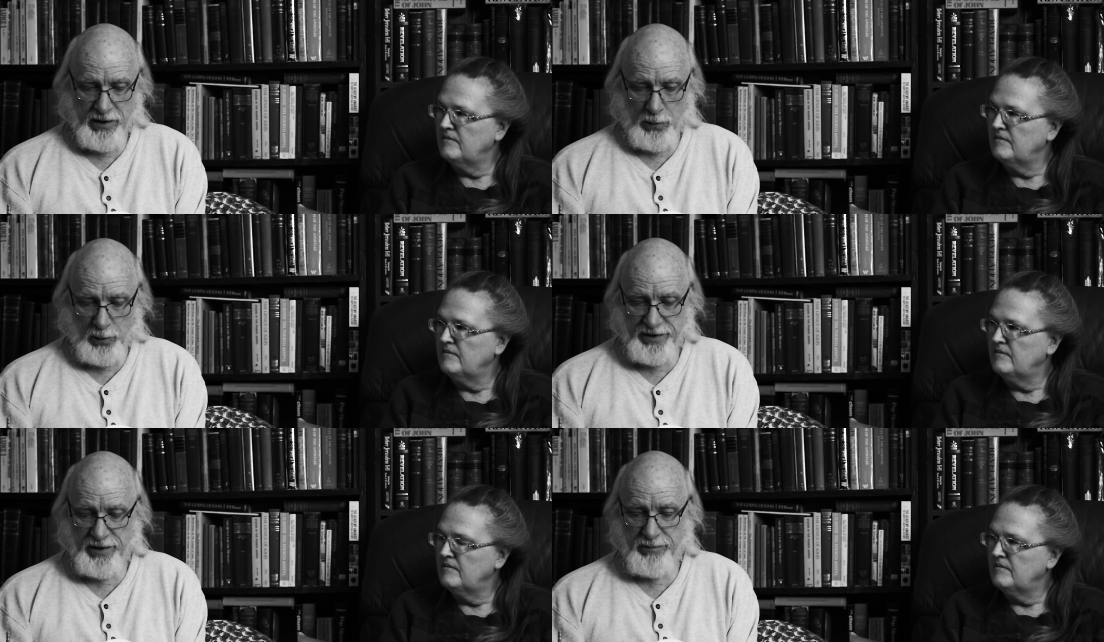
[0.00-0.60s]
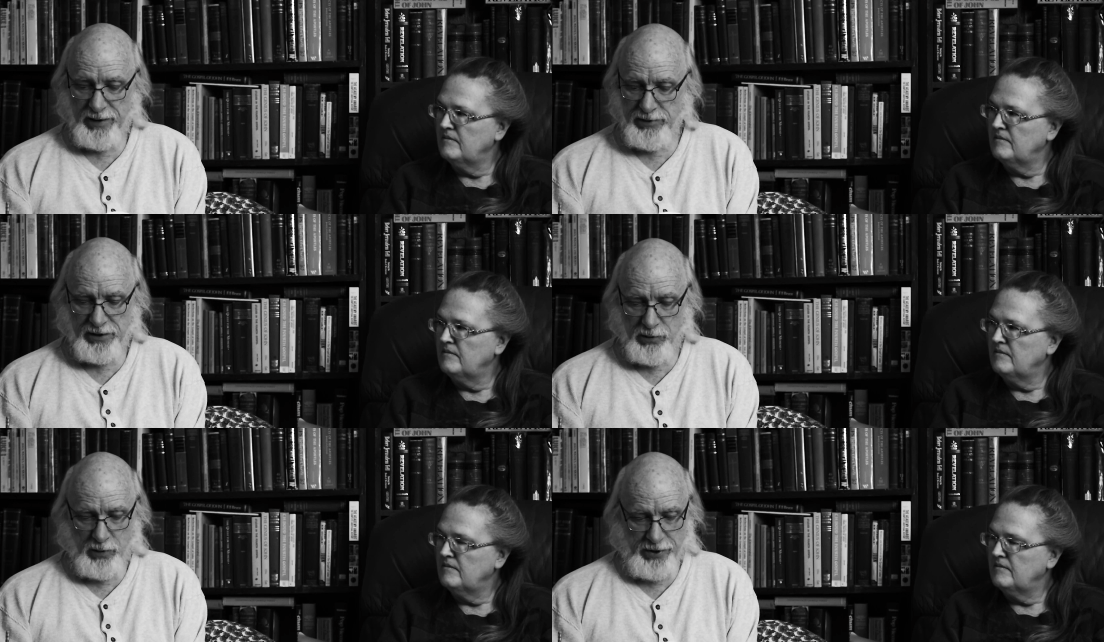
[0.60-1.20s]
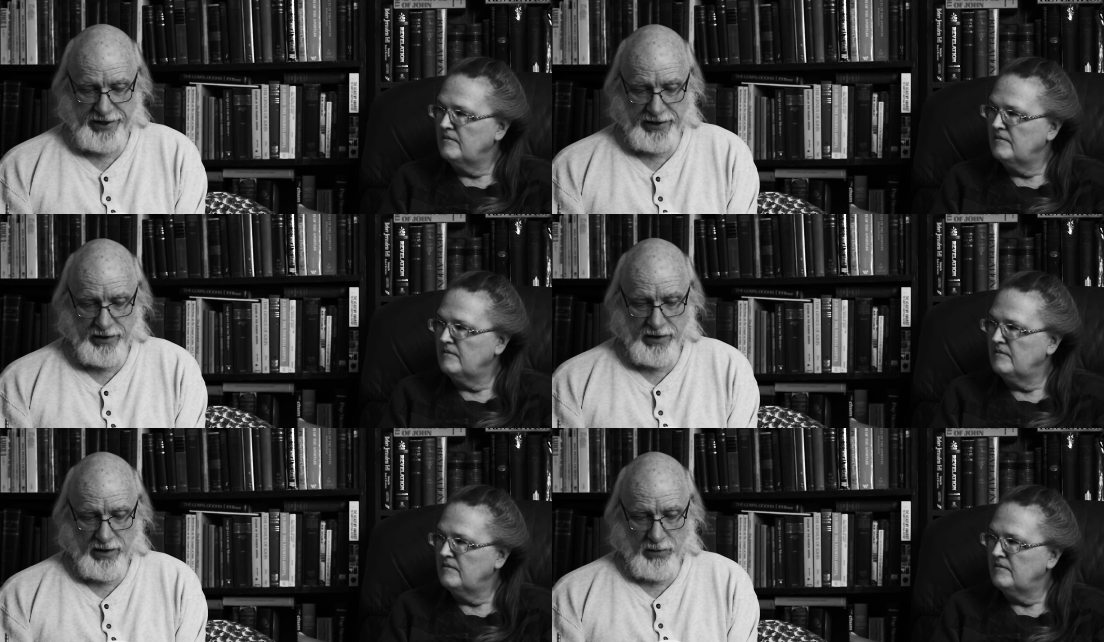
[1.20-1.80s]
Speaker 1: with the biblical warning,
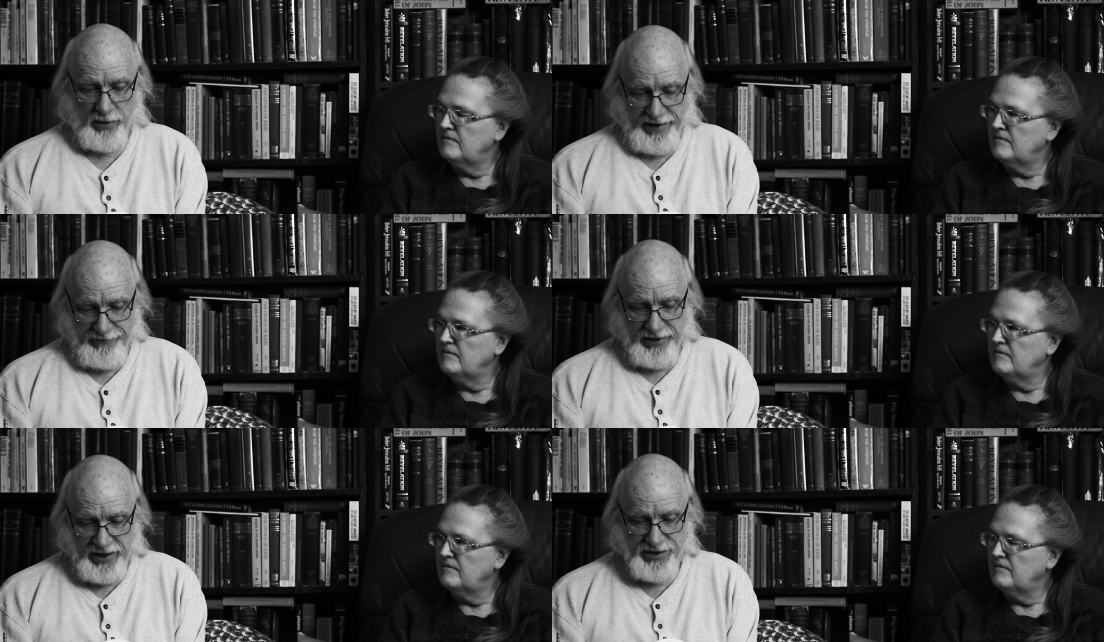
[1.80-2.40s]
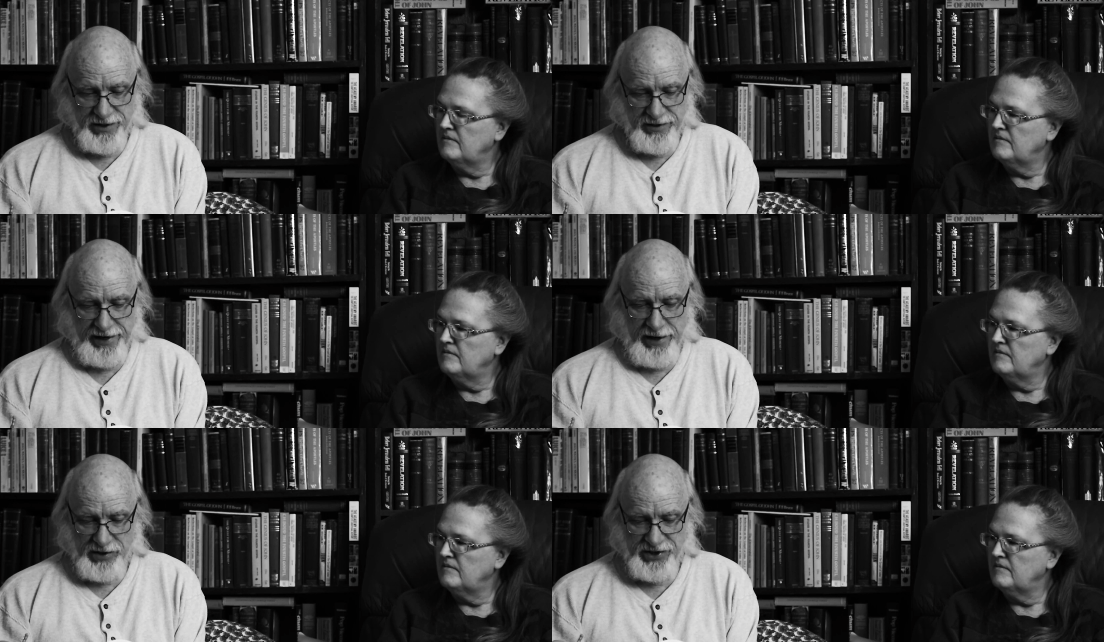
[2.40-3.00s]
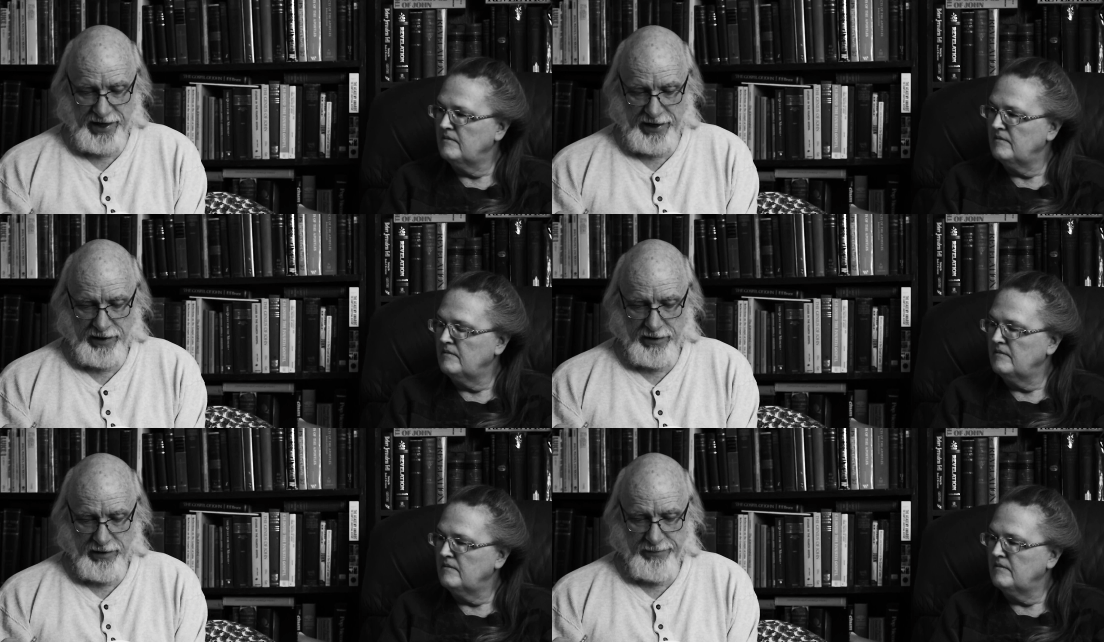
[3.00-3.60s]
whenever it is that they are
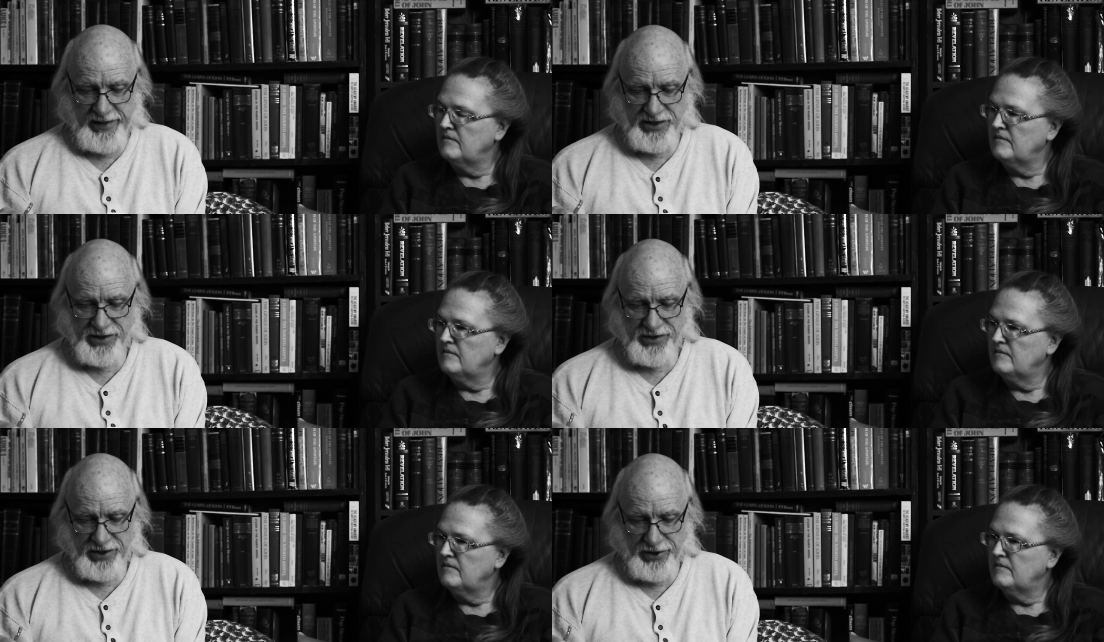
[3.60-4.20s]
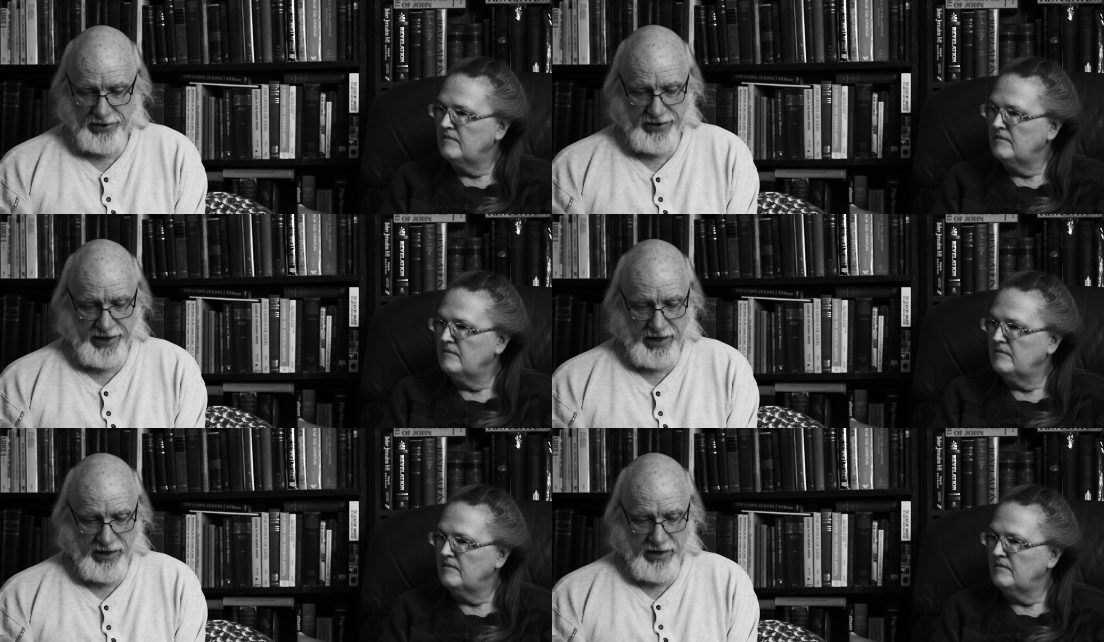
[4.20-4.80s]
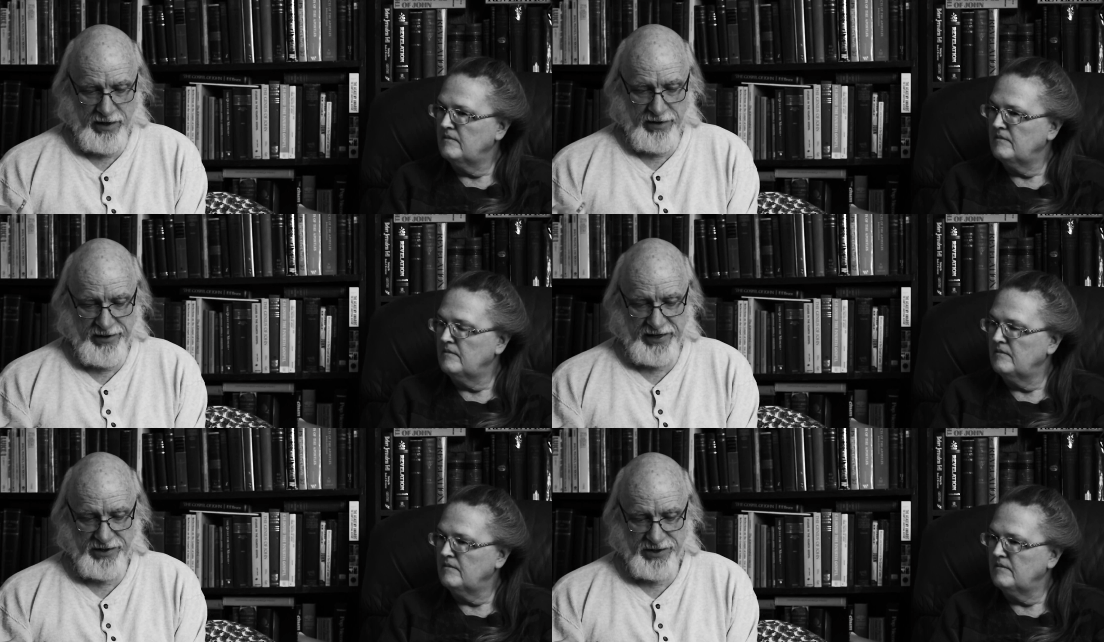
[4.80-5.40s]
saying peace and security, then